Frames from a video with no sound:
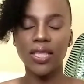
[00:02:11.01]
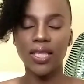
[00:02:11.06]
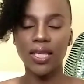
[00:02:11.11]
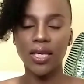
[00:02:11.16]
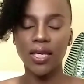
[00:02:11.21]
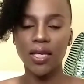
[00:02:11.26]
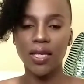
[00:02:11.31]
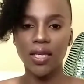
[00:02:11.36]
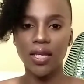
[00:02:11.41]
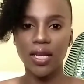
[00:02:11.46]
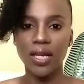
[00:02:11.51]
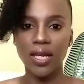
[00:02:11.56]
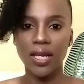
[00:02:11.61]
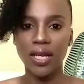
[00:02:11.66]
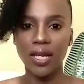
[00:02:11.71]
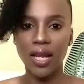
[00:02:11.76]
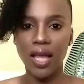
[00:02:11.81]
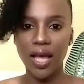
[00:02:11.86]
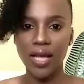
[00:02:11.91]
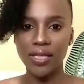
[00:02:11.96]
The
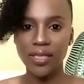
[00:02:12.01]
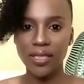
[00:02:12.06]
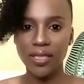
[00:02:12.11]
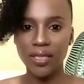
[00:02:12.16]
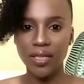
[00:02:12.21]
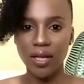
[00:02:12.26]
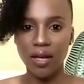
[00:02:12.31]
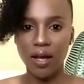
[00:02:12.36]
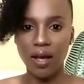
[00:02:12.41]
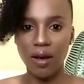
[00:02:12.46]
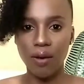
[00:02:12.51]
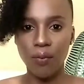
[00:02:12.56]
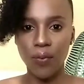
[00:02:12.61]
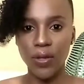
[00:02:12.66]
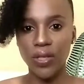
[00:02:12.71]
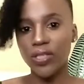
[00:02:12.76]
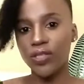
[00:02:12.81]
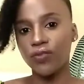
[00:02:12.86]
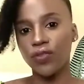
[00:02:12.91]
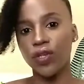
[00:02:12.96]
last
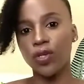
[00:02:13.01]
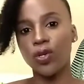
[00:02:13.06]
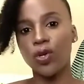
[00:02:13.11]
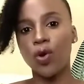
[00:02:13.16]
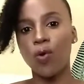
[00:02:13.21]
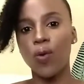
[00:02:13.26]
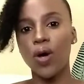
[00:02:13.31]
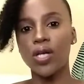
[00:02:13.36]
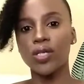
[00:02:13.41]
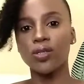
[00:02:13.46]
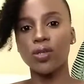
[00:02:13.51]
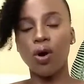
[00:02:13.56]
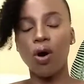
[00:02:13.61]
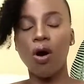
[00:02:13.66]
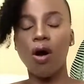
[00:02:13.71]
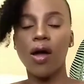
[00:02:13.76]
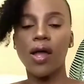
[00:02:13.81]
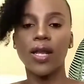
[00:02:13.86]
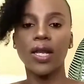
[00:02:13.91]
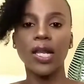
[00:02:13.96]
week's video was
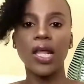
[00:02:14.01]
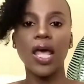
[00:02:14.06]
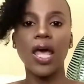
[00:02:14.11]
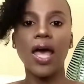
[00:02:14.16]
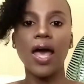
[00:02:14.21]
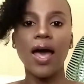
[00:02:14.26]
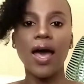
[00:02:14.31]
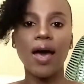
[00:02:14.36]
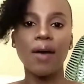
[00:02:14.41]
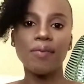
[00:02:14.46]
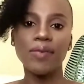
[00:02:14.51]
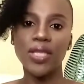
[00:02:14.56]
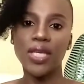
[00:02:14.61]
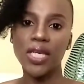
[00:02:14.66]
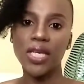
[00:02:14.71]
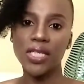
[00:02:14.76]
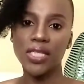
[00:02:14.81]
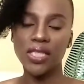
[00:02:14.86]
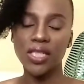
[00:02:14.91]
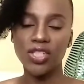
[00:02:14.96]
on
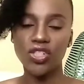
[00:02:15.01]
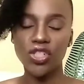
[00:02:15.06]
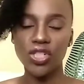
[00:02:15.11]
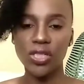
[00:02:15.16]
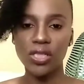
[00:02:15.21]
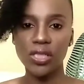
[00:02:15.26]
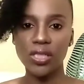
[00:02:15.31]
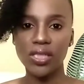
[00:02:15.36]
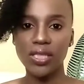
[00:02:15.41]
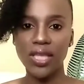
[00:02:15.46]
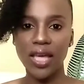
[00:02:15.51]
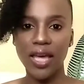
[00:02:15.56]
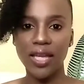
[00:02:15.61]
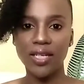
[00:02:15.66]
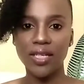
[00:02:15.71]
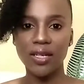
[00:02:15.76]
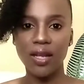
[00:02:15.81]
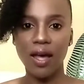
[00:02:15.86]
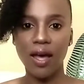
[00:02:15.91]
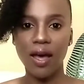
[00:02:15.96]
the essentials that